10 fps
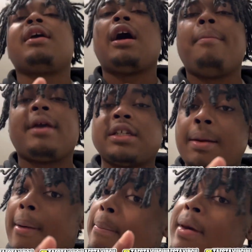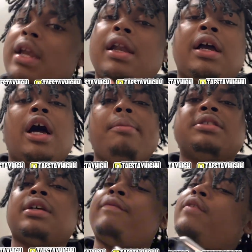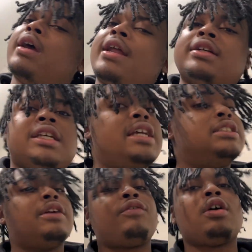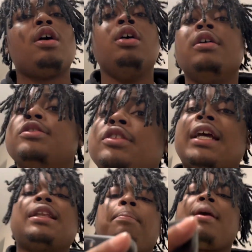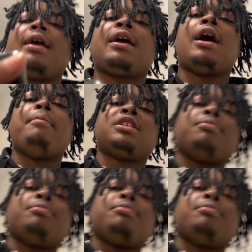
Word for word: comment because I'm going to pin in the comments. I'll find out it's easier for y'all. So take the pinned comments,